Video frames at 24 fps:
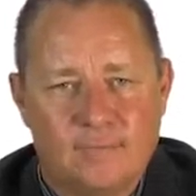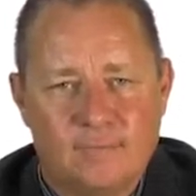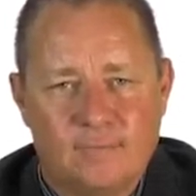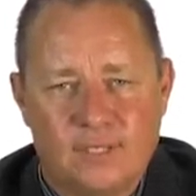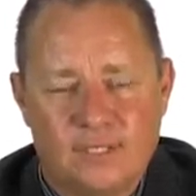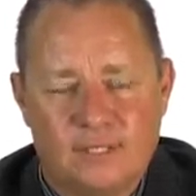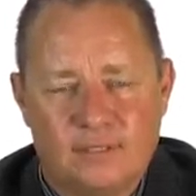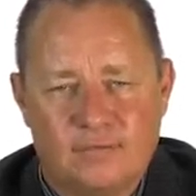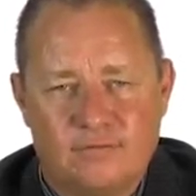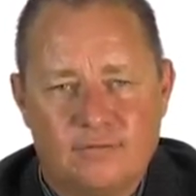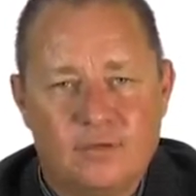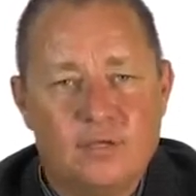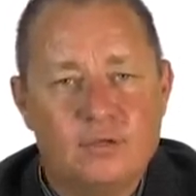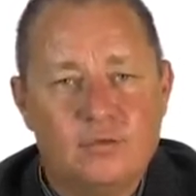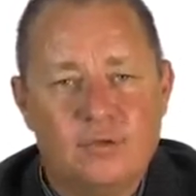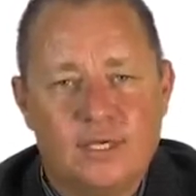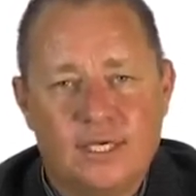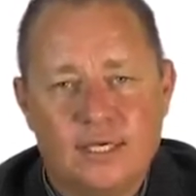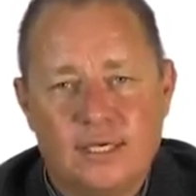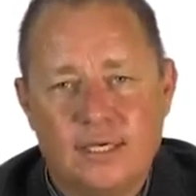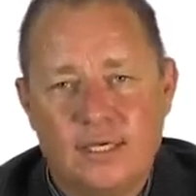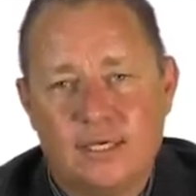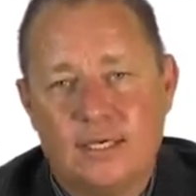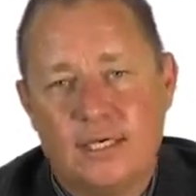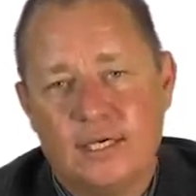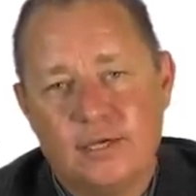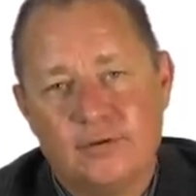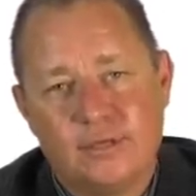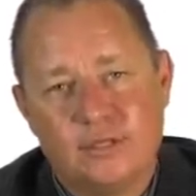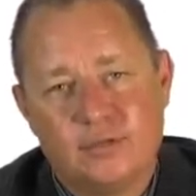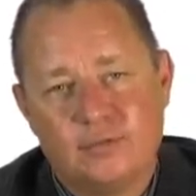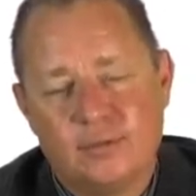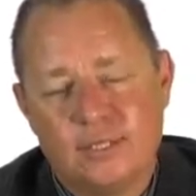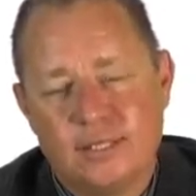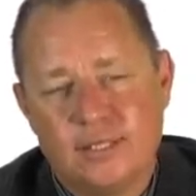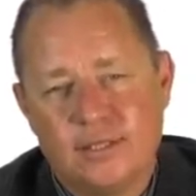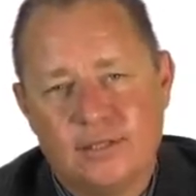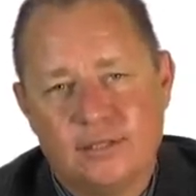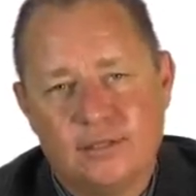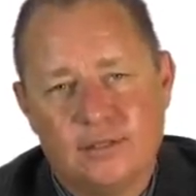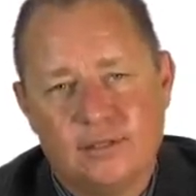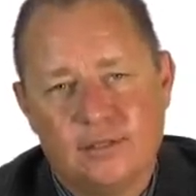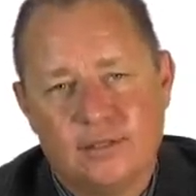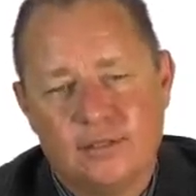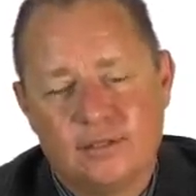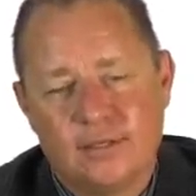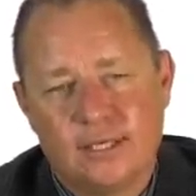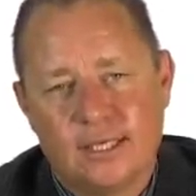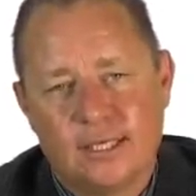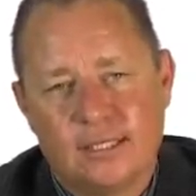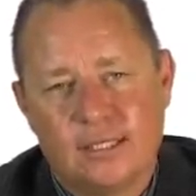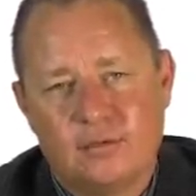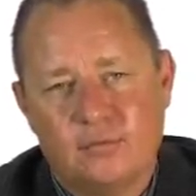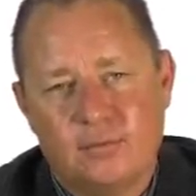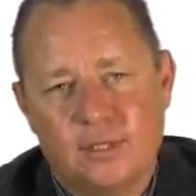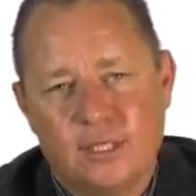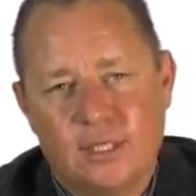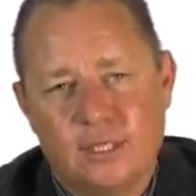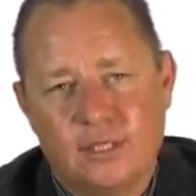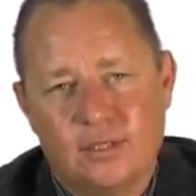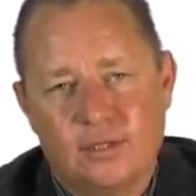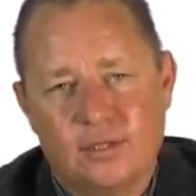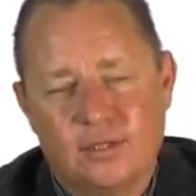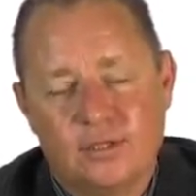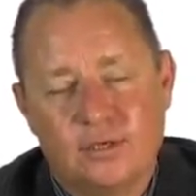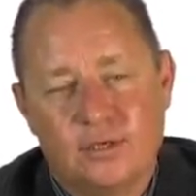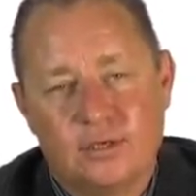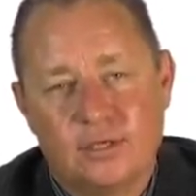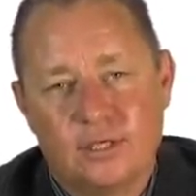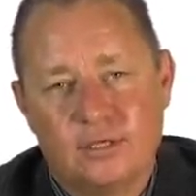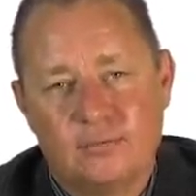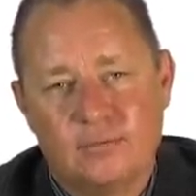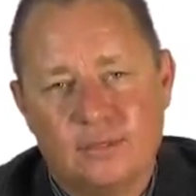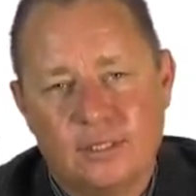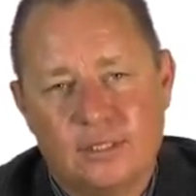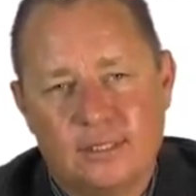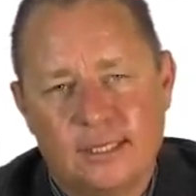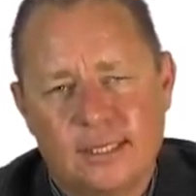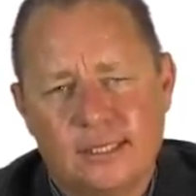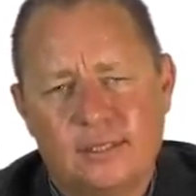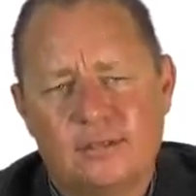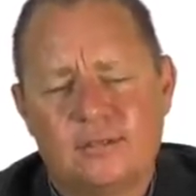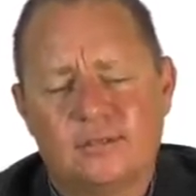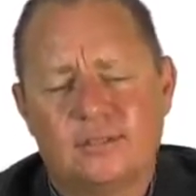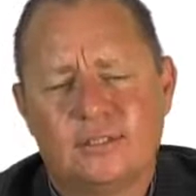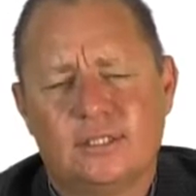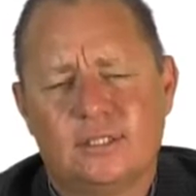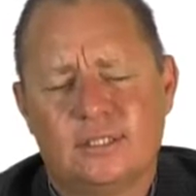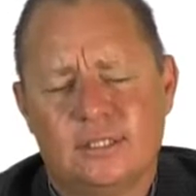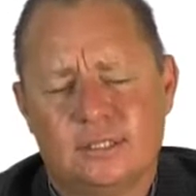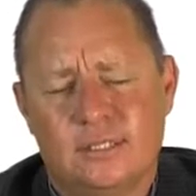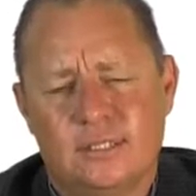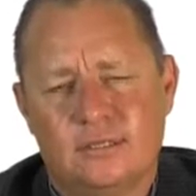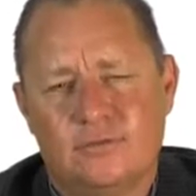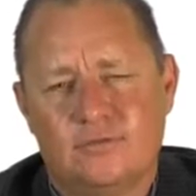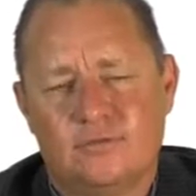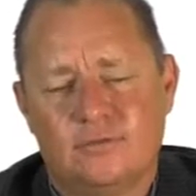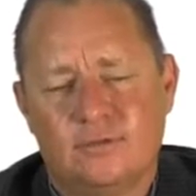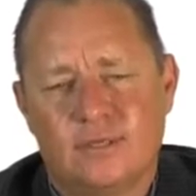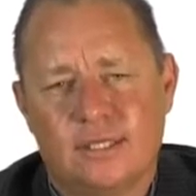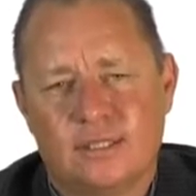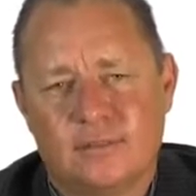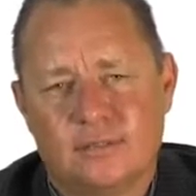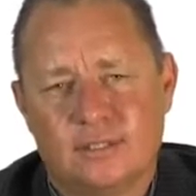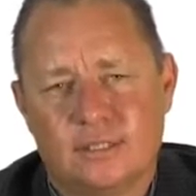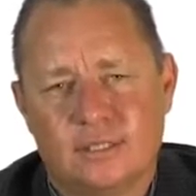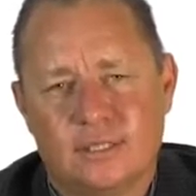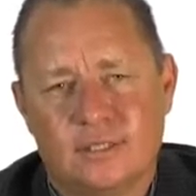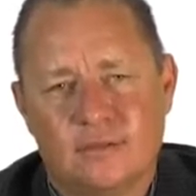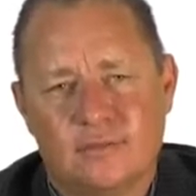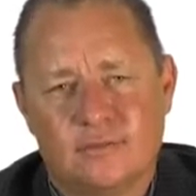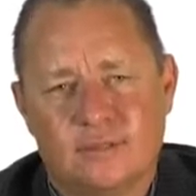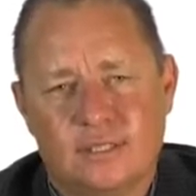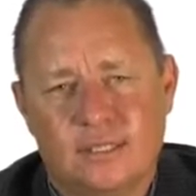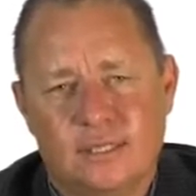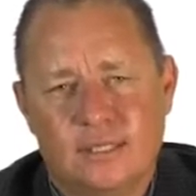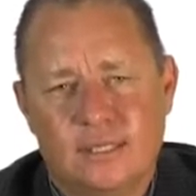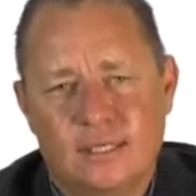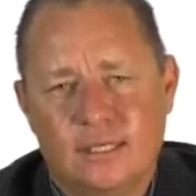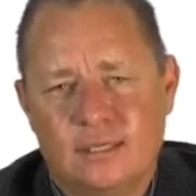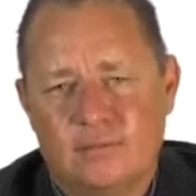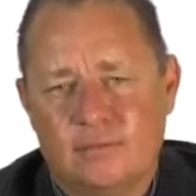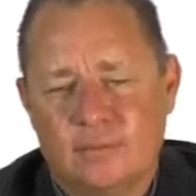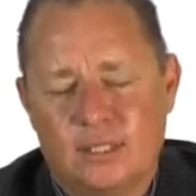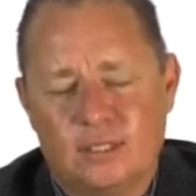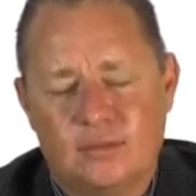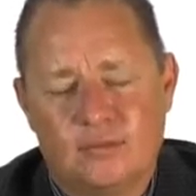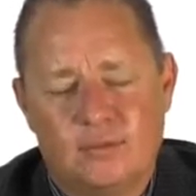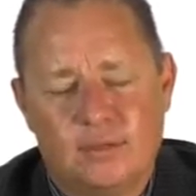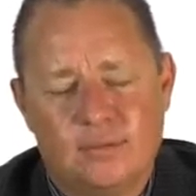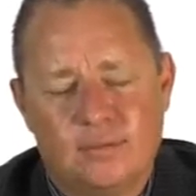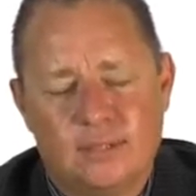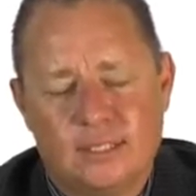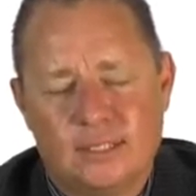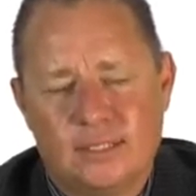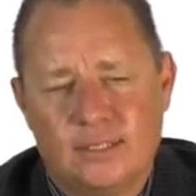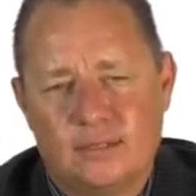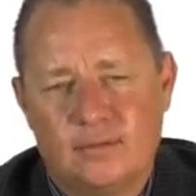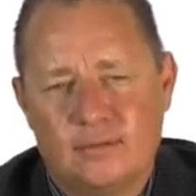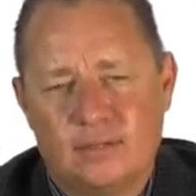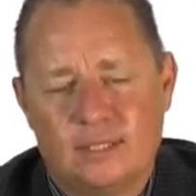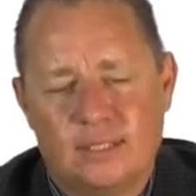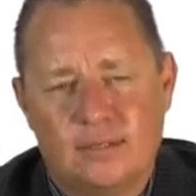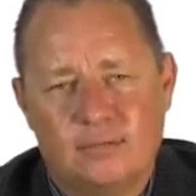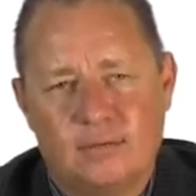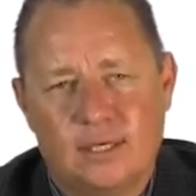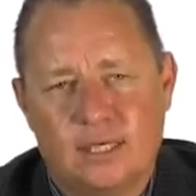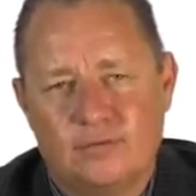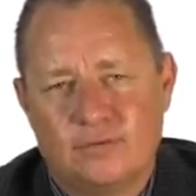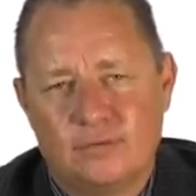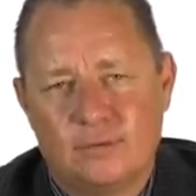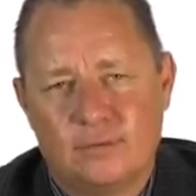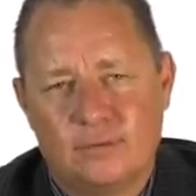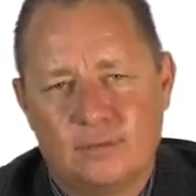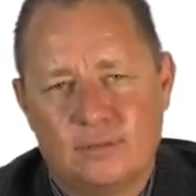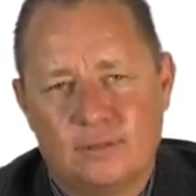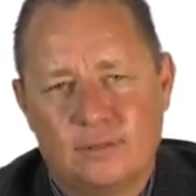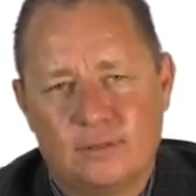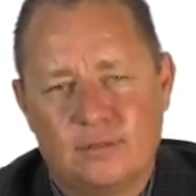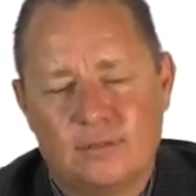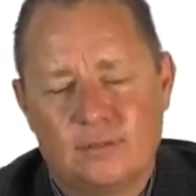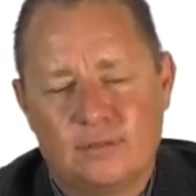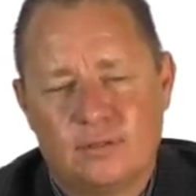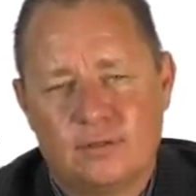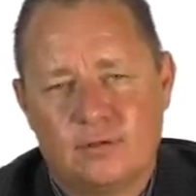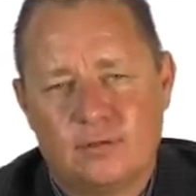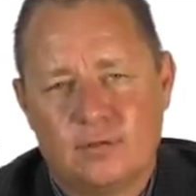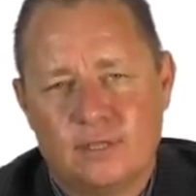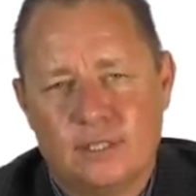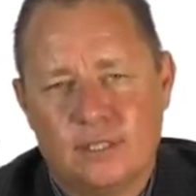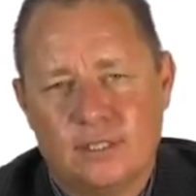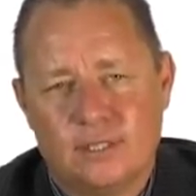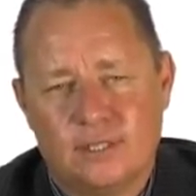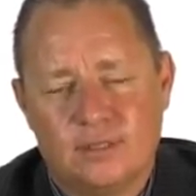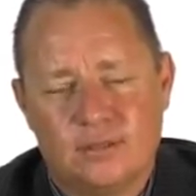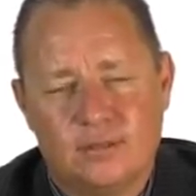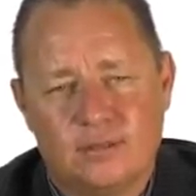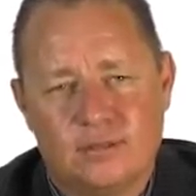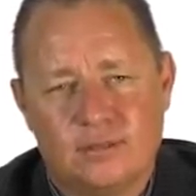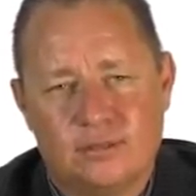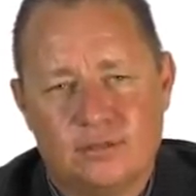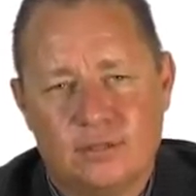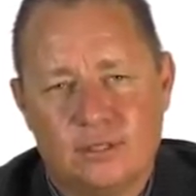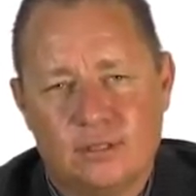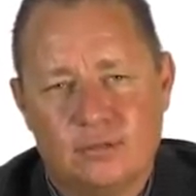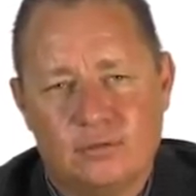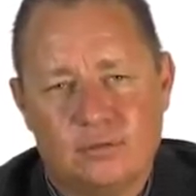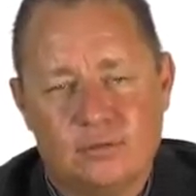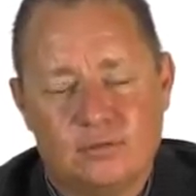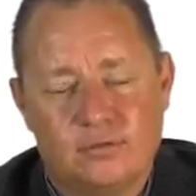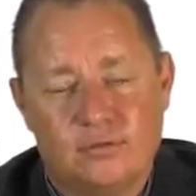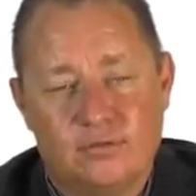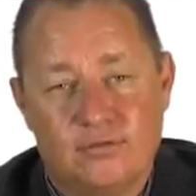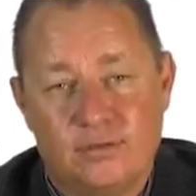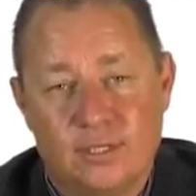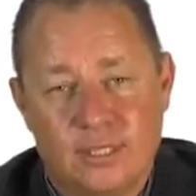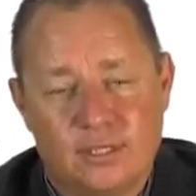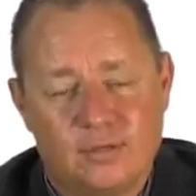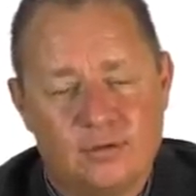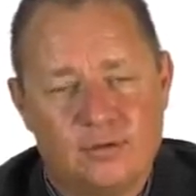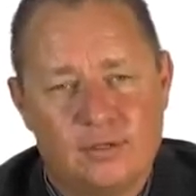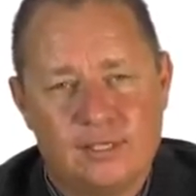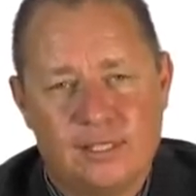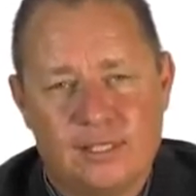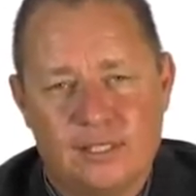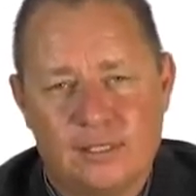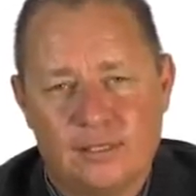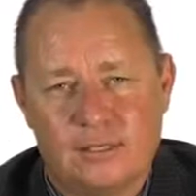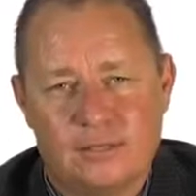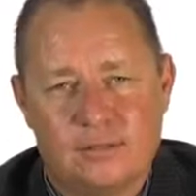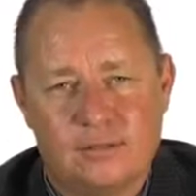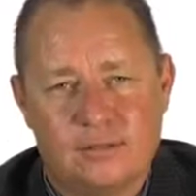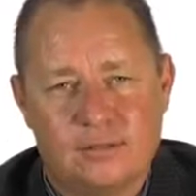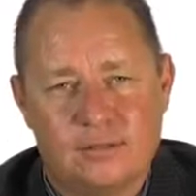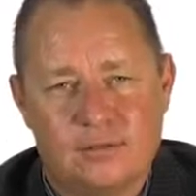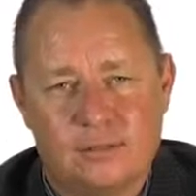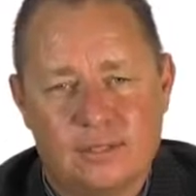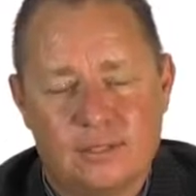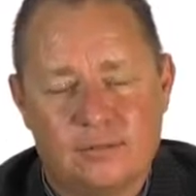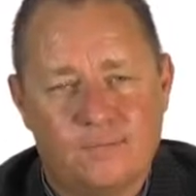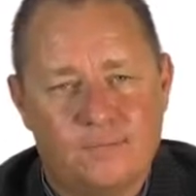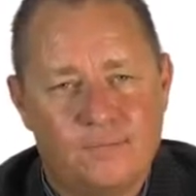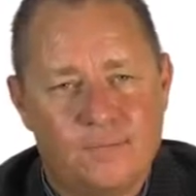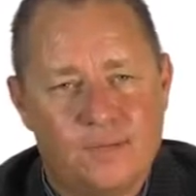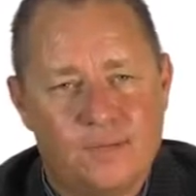There's a few key areas we need to look at and we need to document and consider for ourselves. But we mustn't run away from quality control or fear quality control.